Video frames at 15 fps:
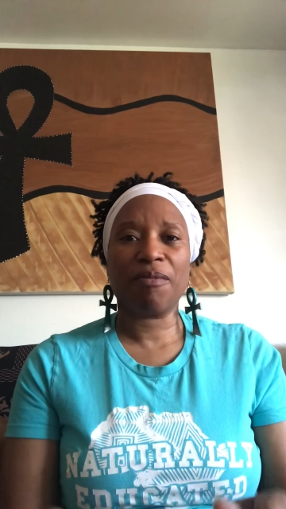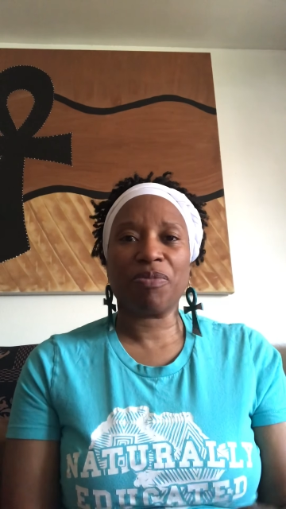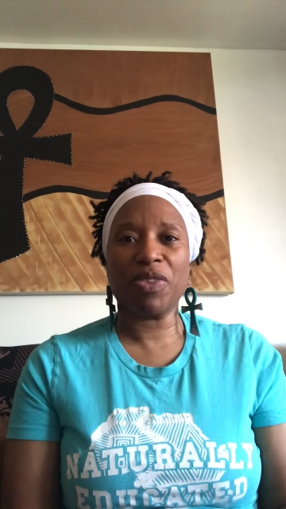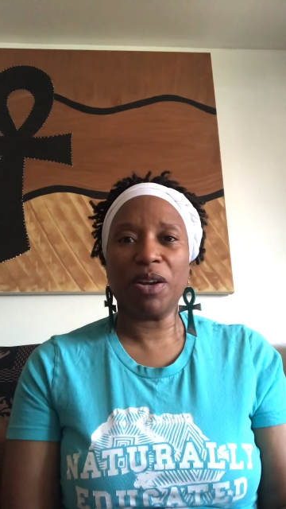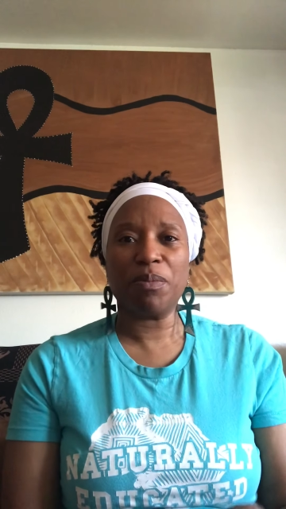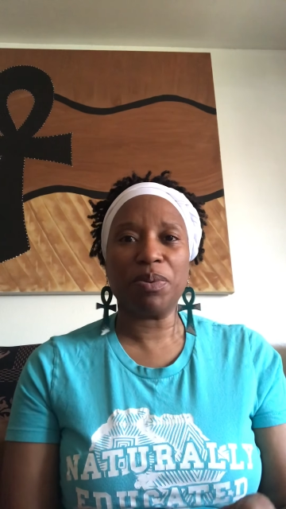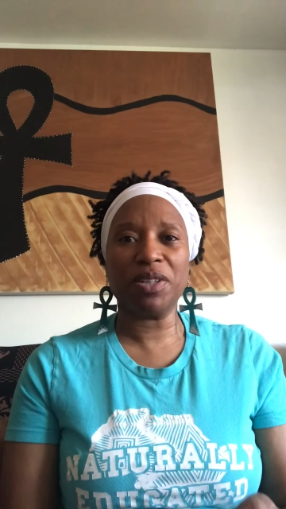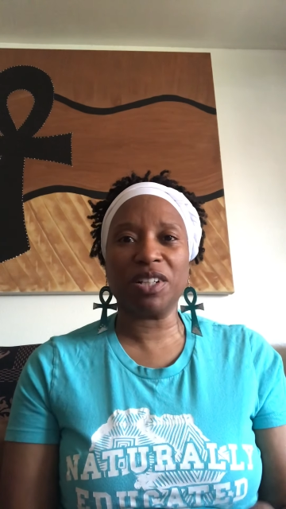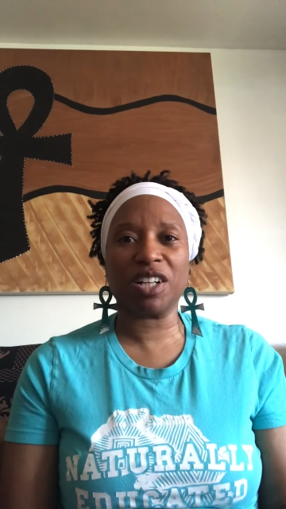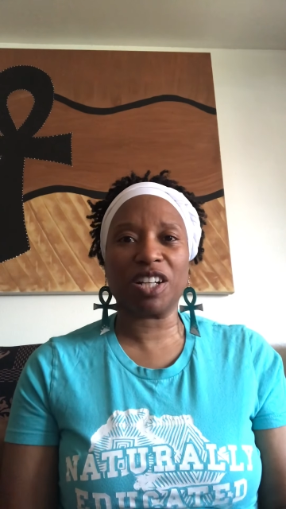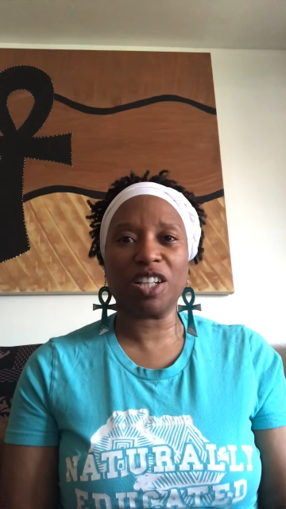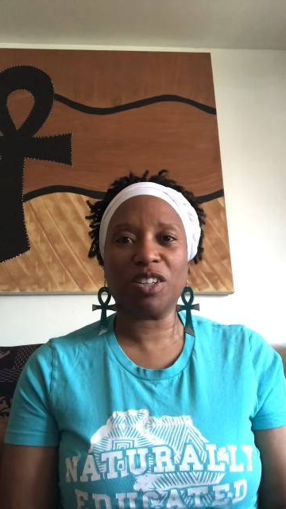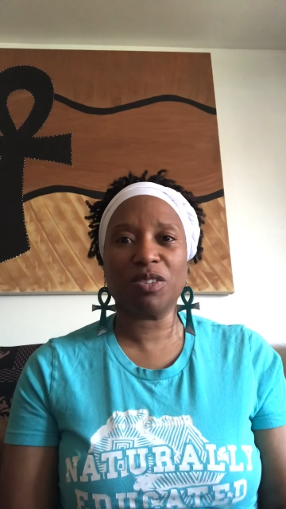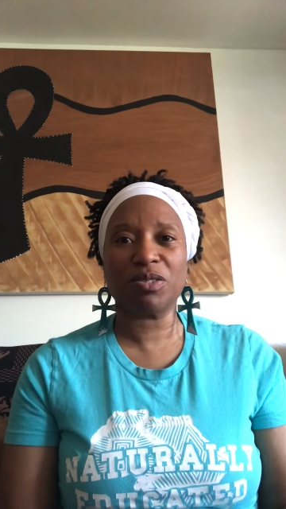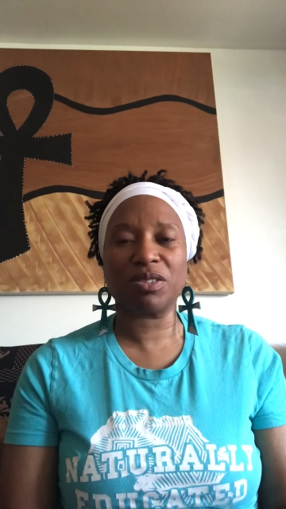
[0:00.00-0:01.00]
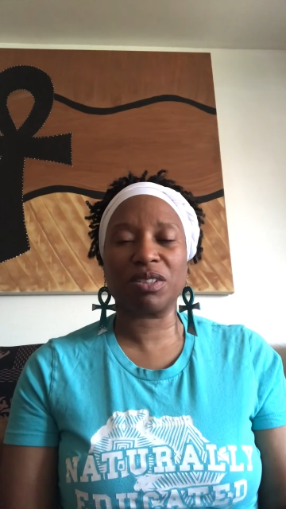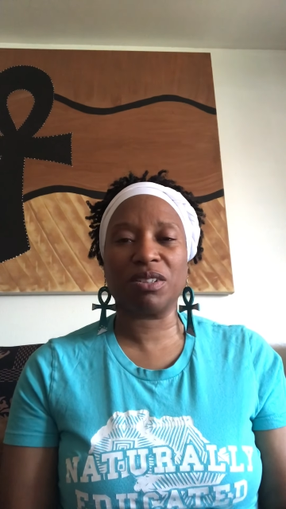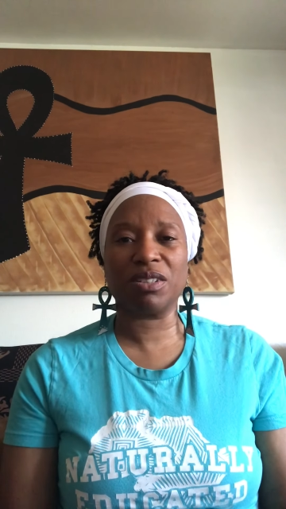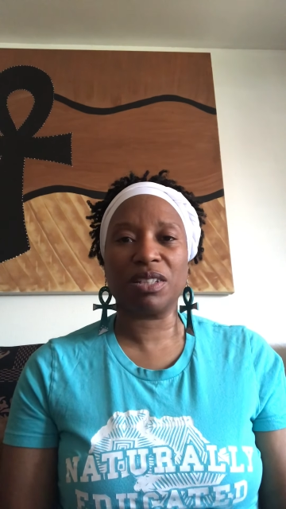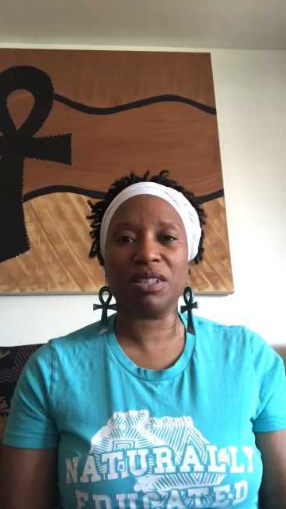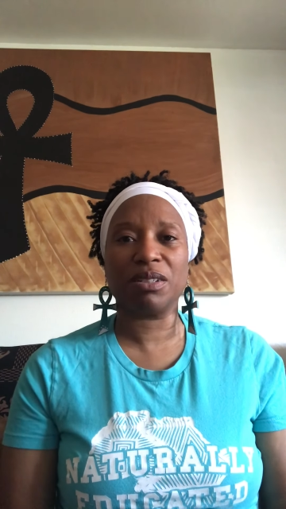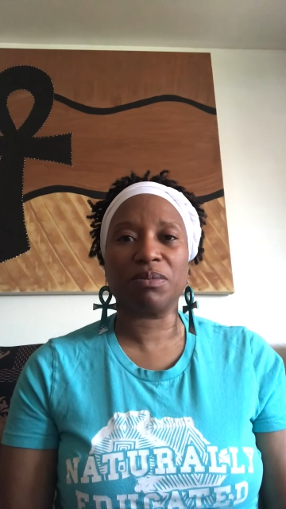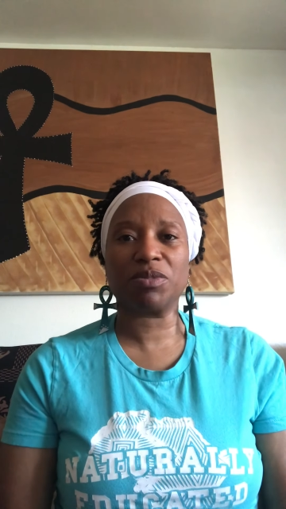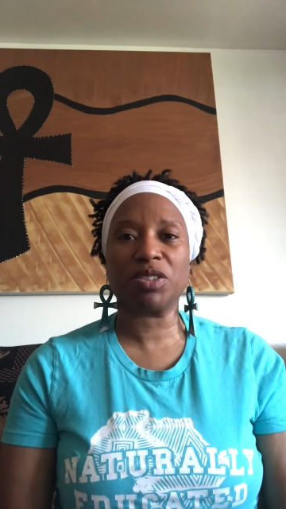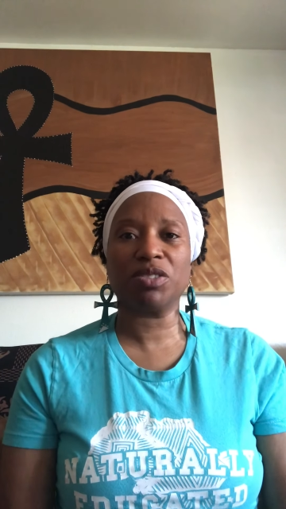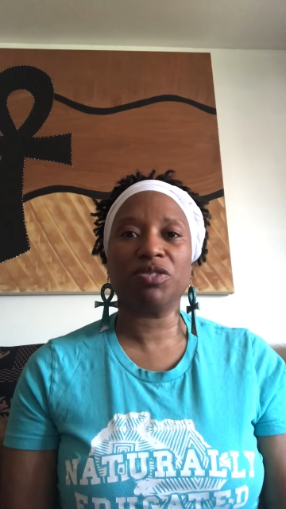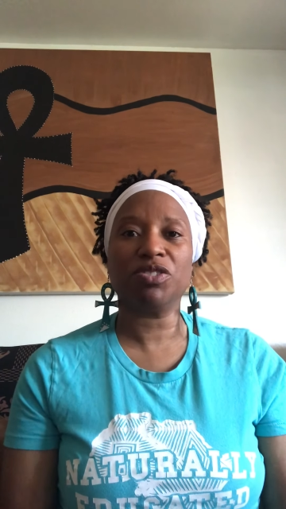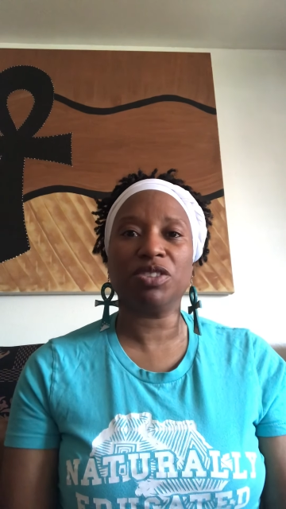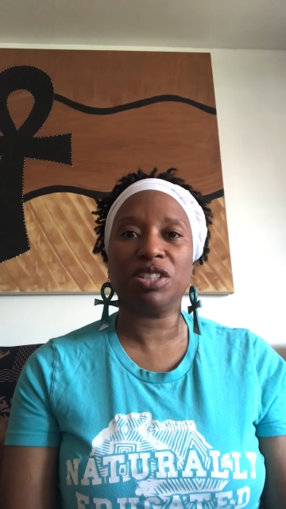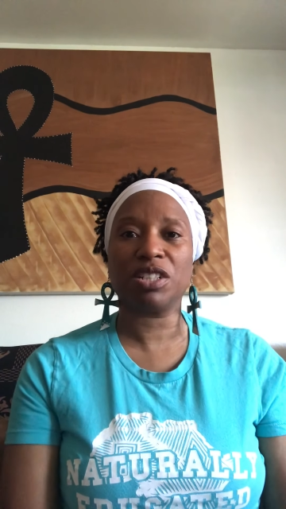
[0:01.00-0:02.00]
They're putting clothes on them. So
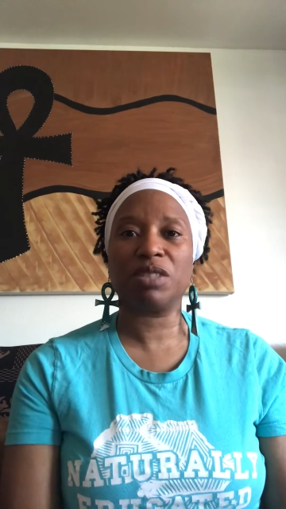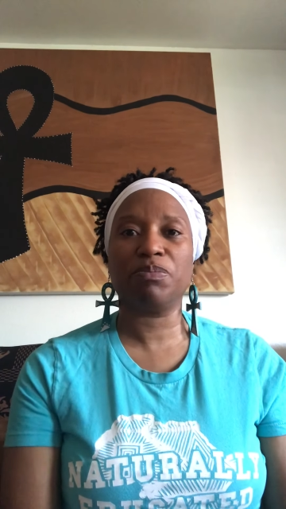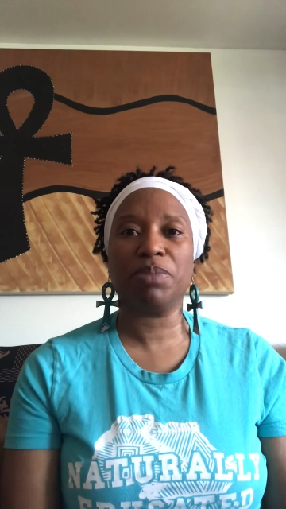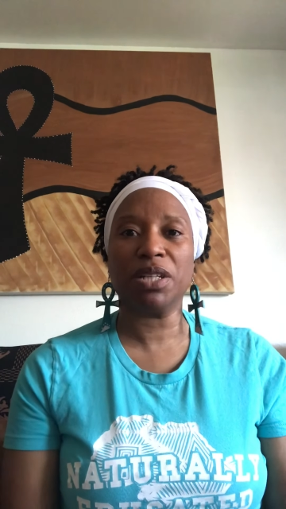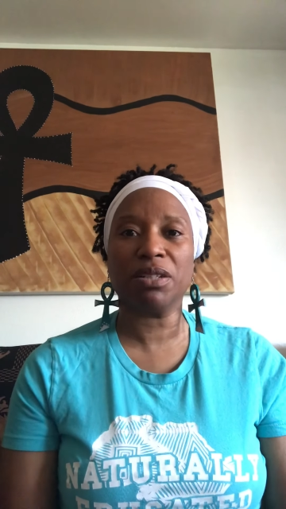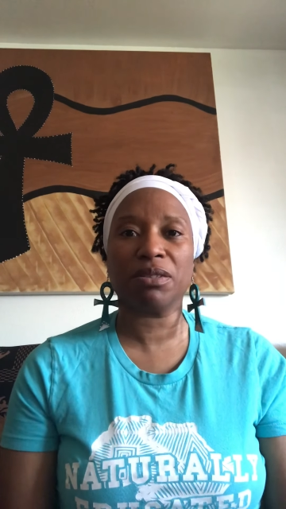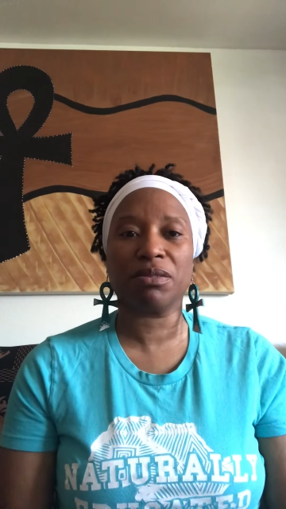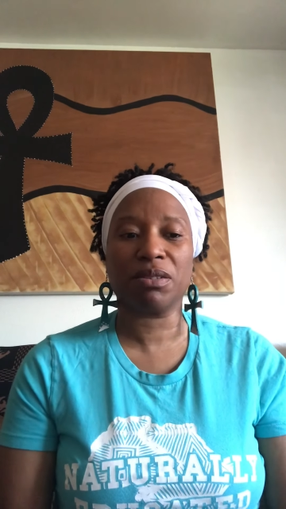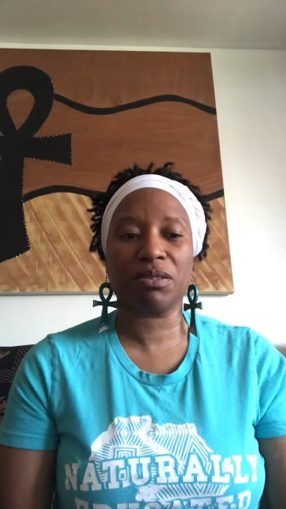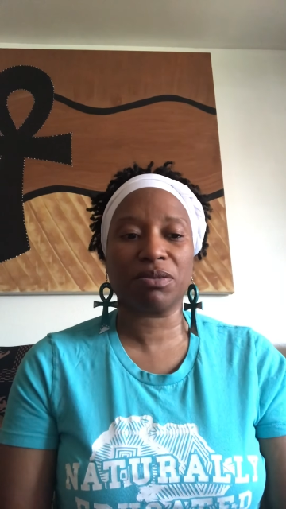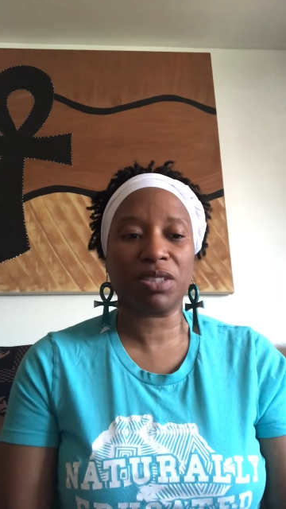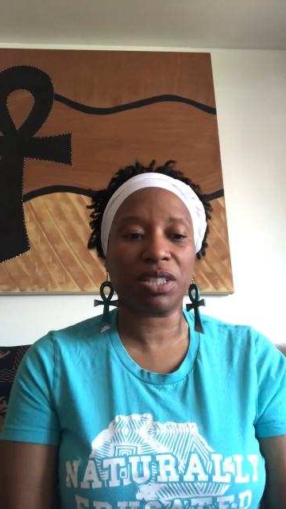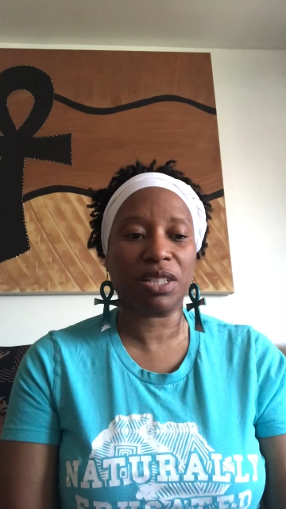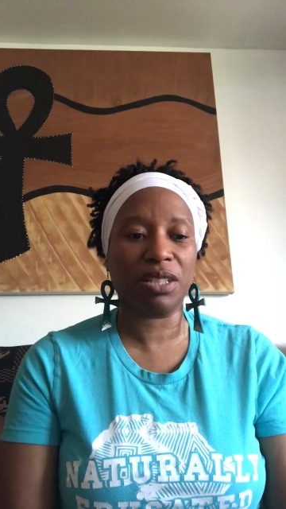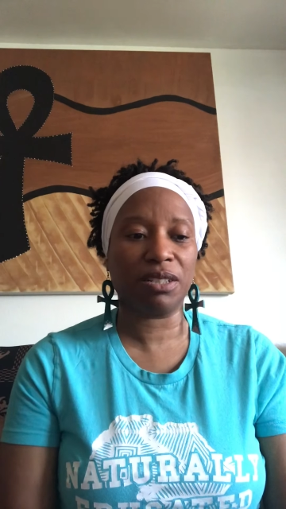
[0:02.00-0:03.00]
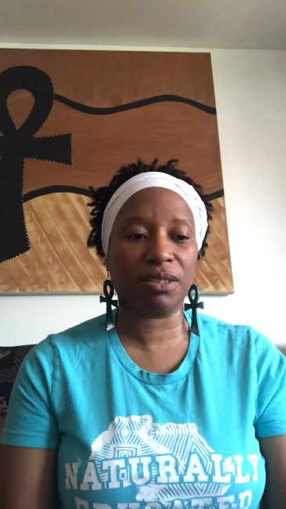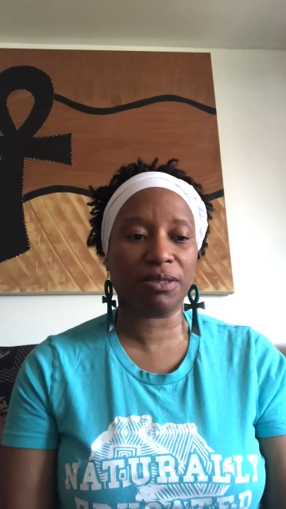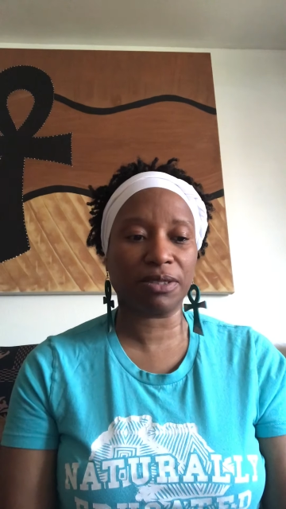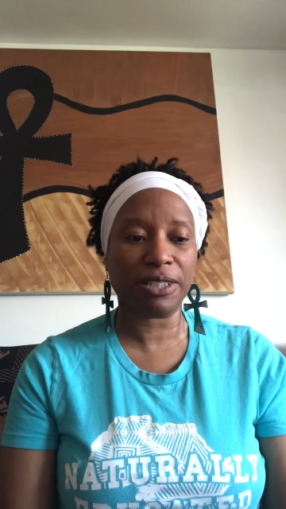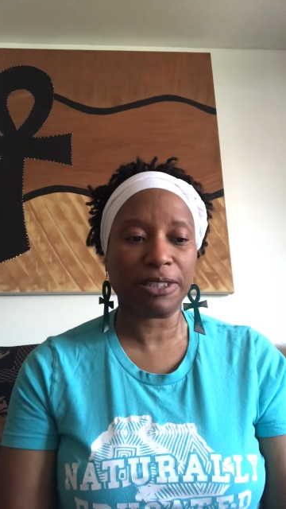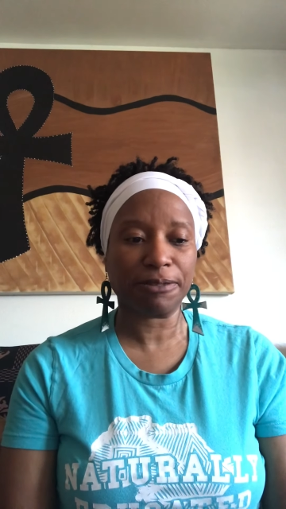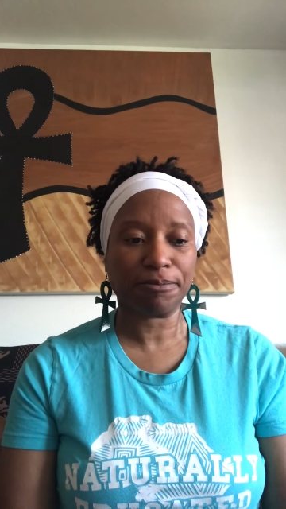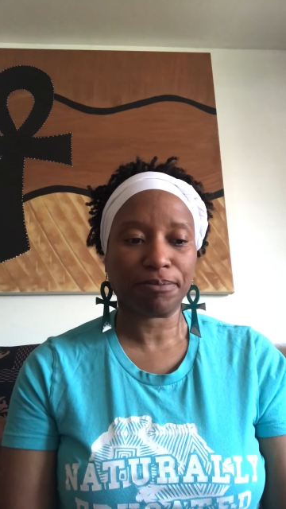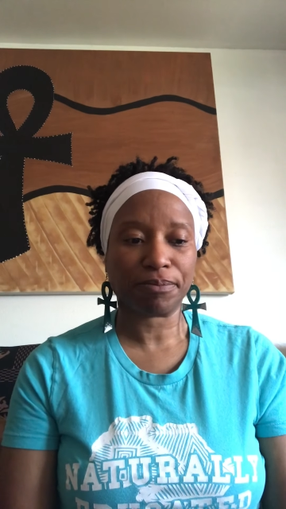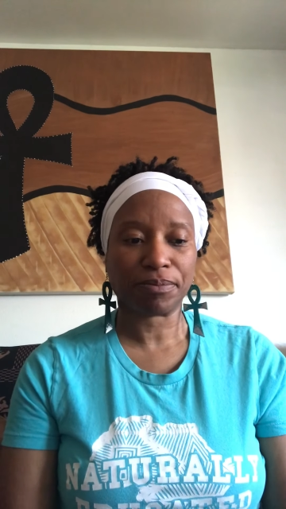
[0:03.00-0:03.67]
you just build those skills